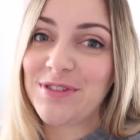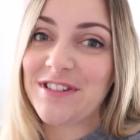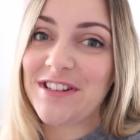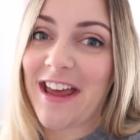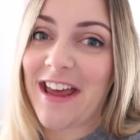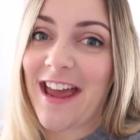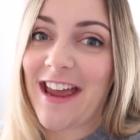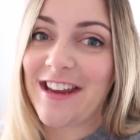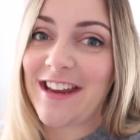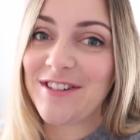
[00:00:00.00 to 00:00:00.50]

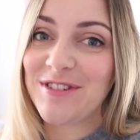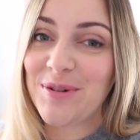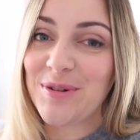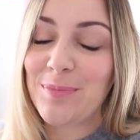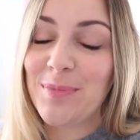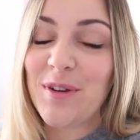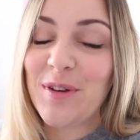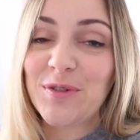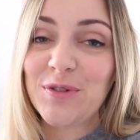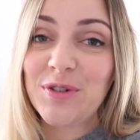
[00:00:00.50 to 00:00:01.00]
today to do a
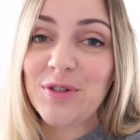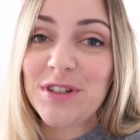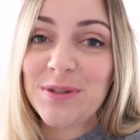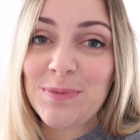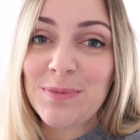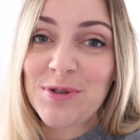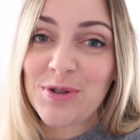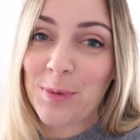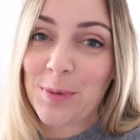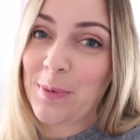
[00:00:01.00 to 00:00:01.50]
bit of
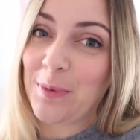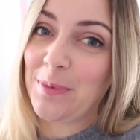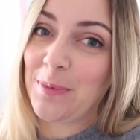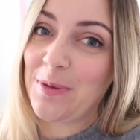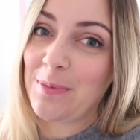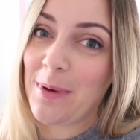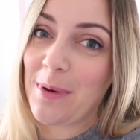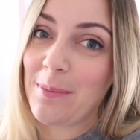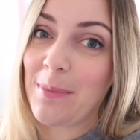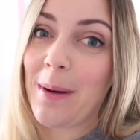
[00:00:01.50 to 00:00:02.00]
Christmas shopping
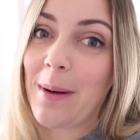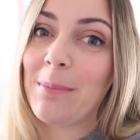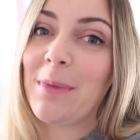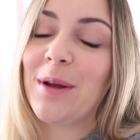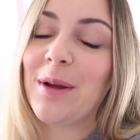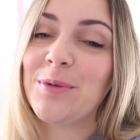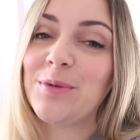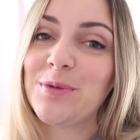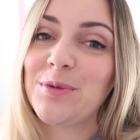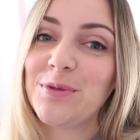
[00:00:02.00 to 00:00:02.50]
with my mum,
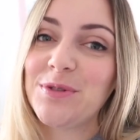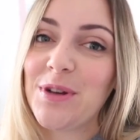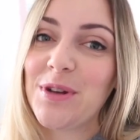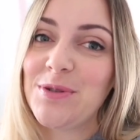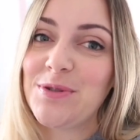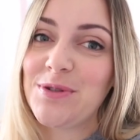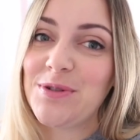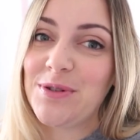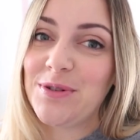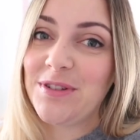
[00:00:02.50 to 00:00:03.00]
and also
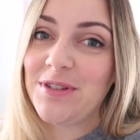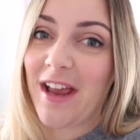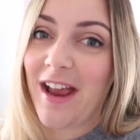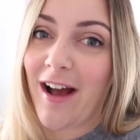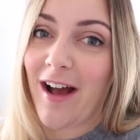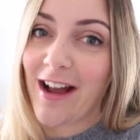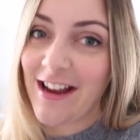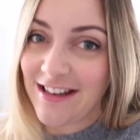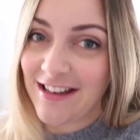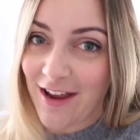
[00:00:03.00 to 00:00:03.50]
to say
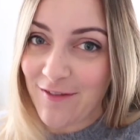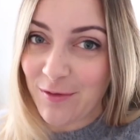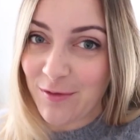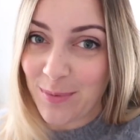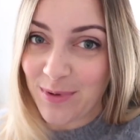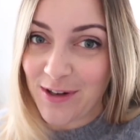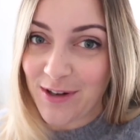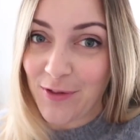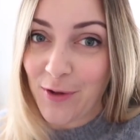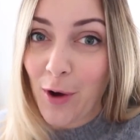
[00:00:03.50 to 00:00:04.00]
hi to
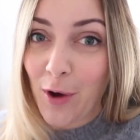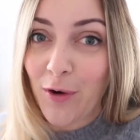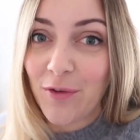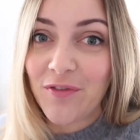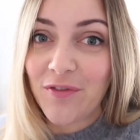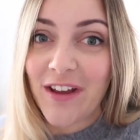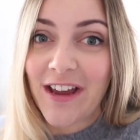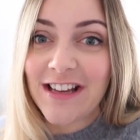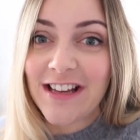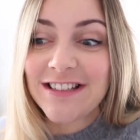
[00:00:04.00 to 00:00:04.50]
everybody at the
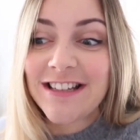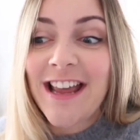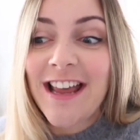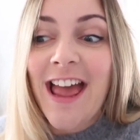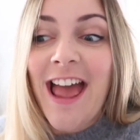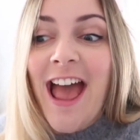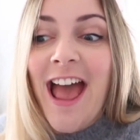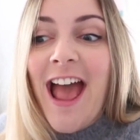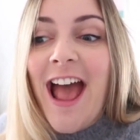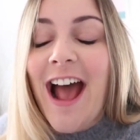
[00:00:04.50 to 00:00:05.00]
office.
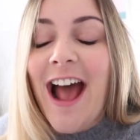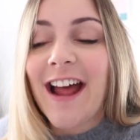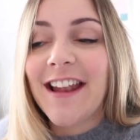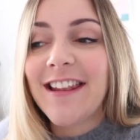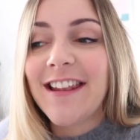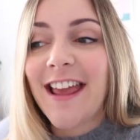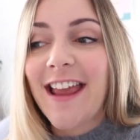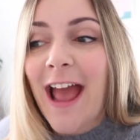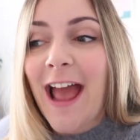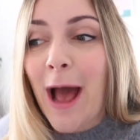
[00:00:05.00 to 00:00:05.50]

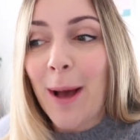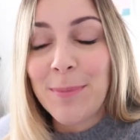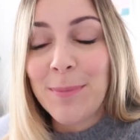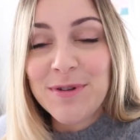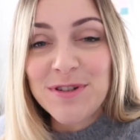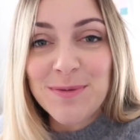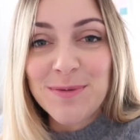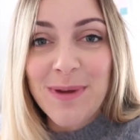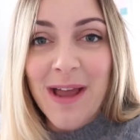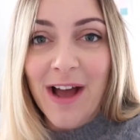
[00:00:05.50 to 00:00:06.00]
And they
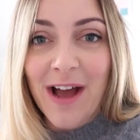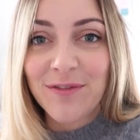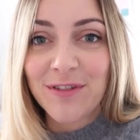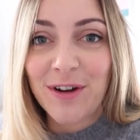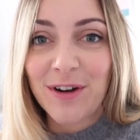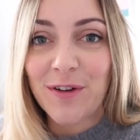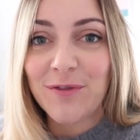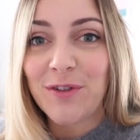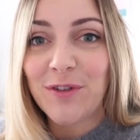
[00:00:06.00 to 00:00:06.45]
happen to be having a